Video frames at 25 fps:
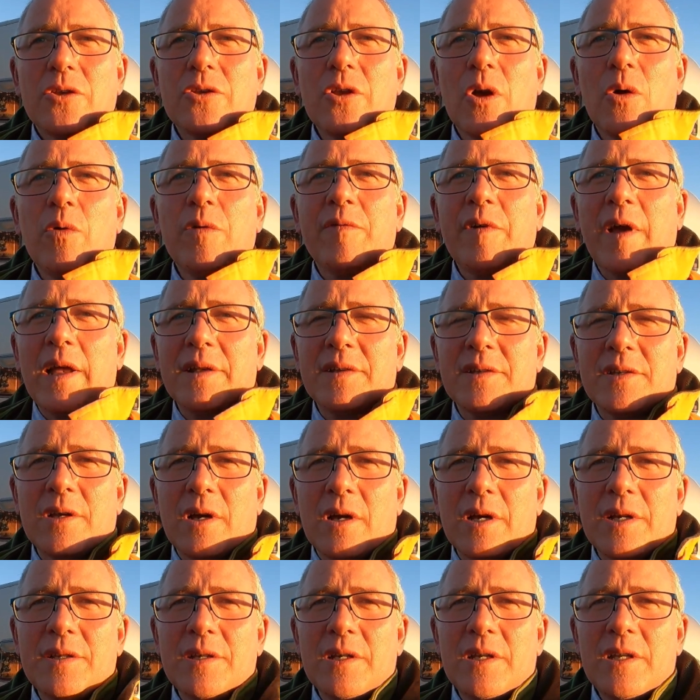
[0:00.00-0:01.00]
So we've had
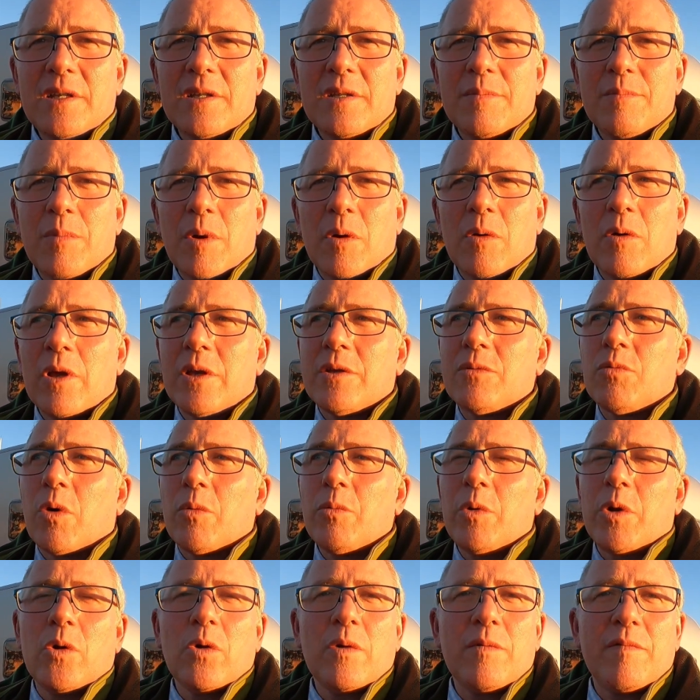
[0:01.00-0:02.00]
sightings, but it's
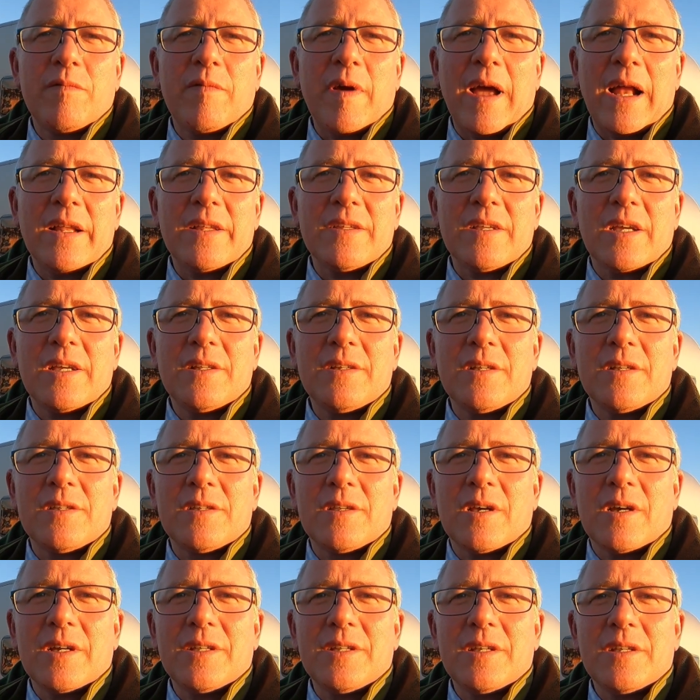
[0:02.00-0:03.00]
what we call validated
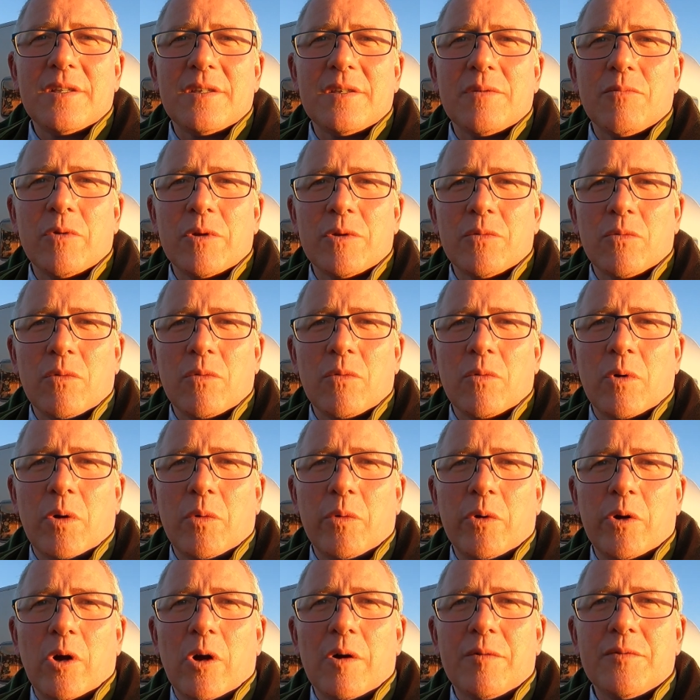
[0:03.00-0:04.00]
sightings was
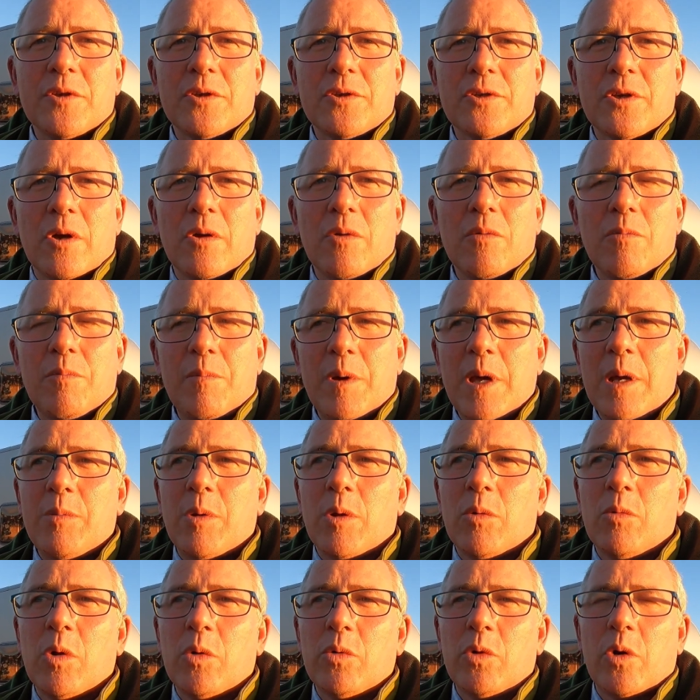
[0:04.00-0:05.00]
what we're after. So
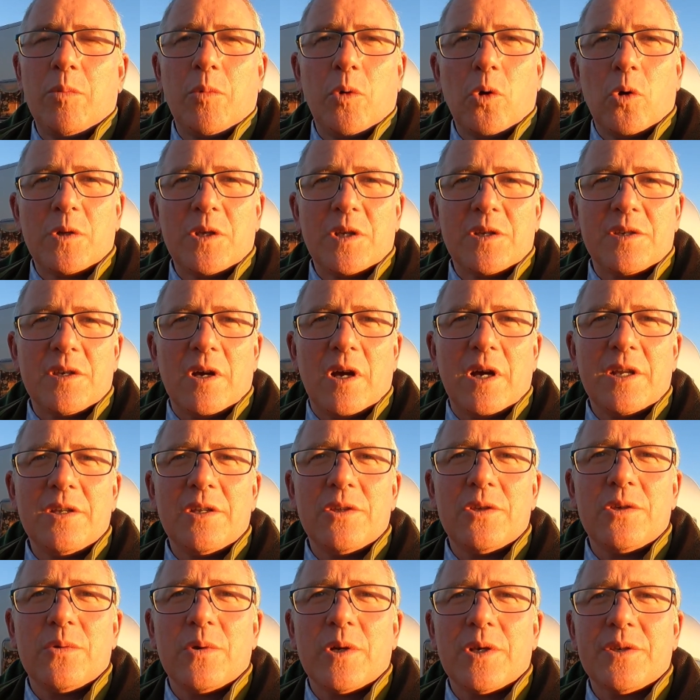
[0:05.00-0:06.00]
people will report a
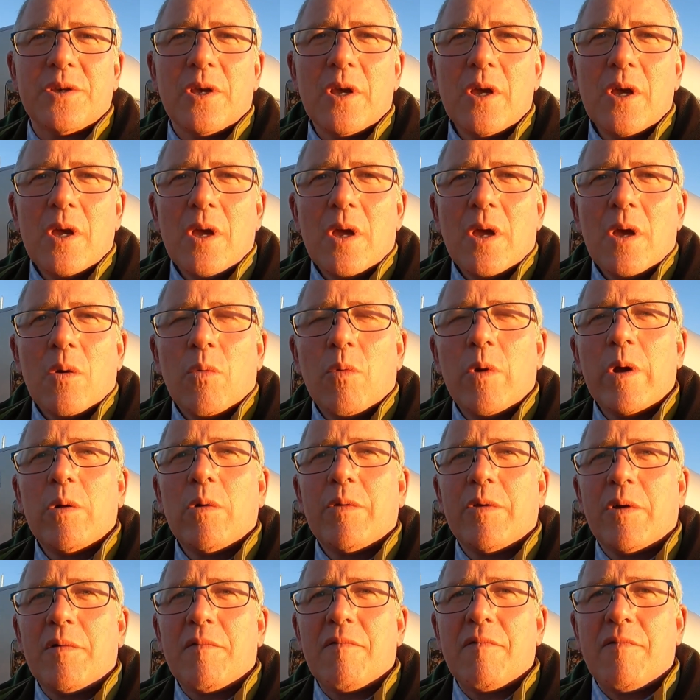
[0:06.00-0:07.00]
sighting to us,
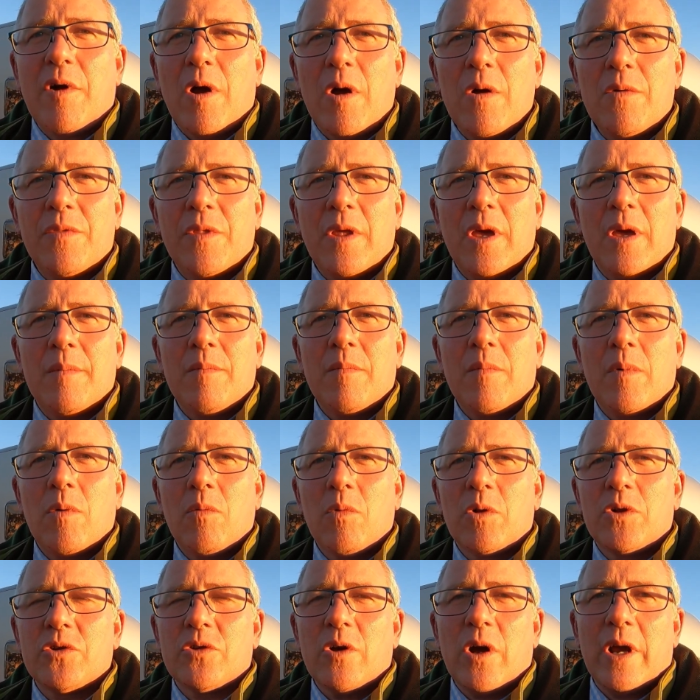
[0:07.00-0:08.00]
we'll then phone them,
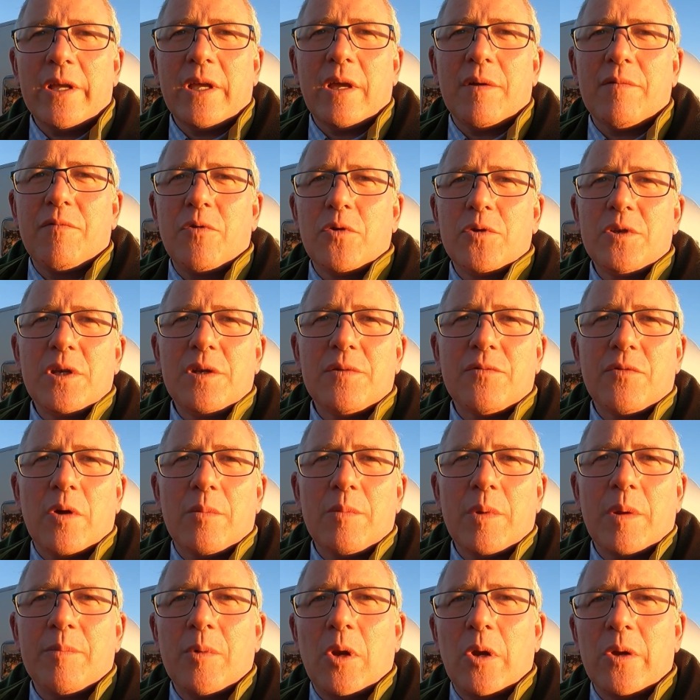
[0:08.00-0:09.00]
we'll try and get footage
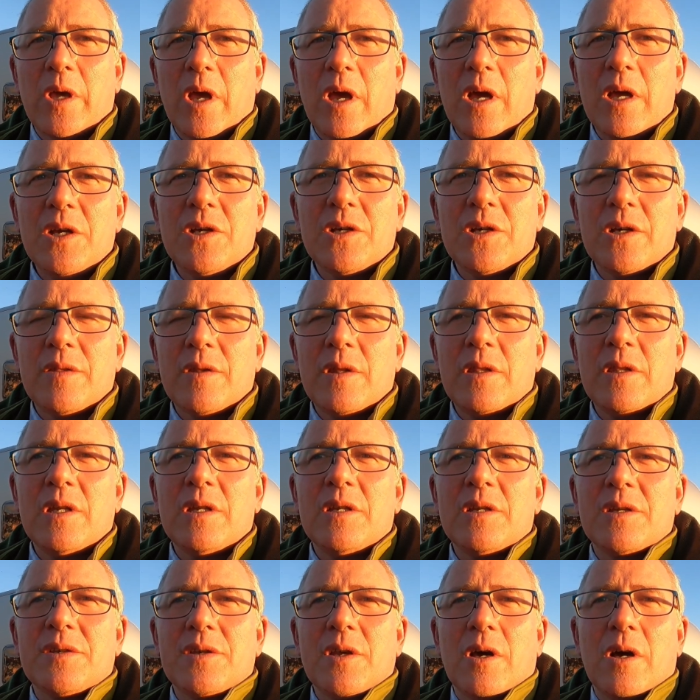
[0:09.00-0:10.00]
from them, location, and
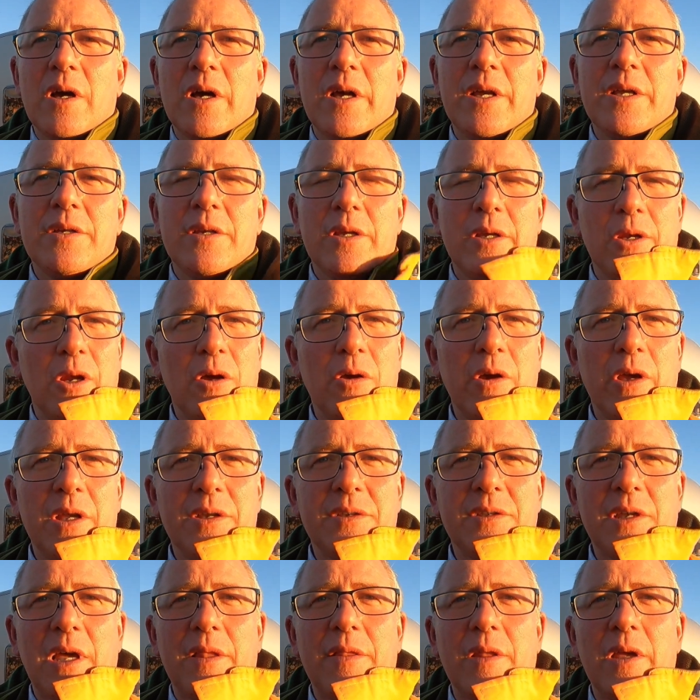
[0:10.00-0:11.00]
then decide,
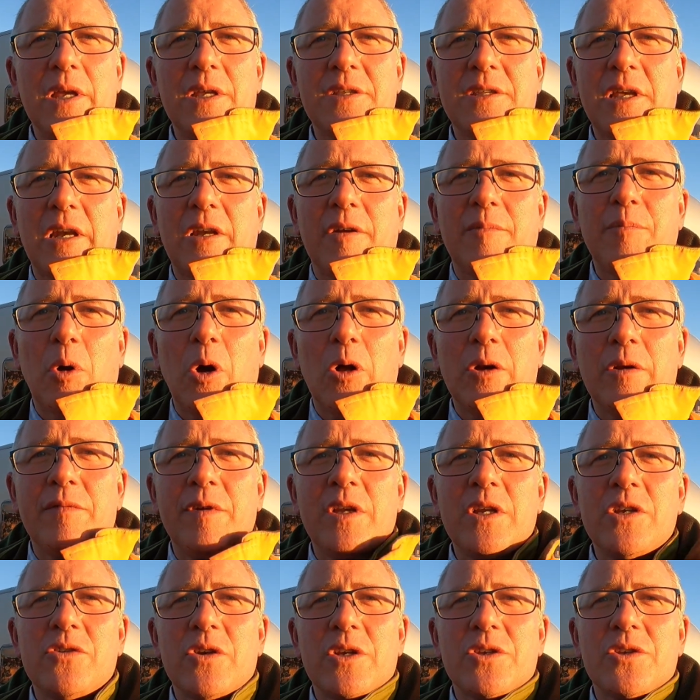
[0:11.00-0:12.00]
is that a pod
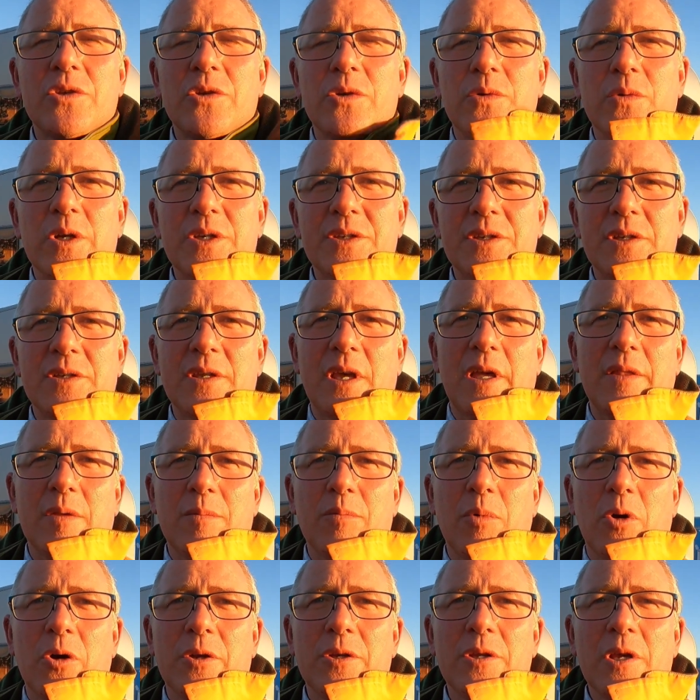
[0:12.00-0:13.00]
of interest to us, is that the
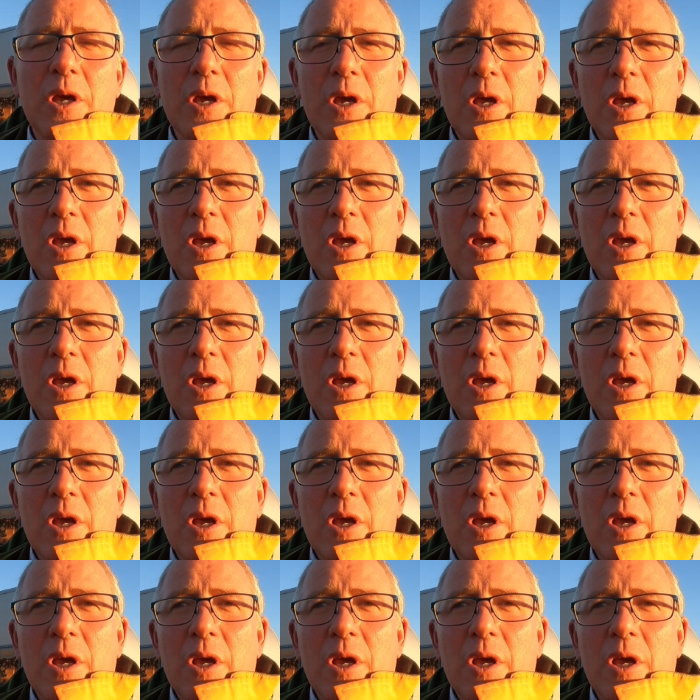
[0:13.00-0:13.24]
pod?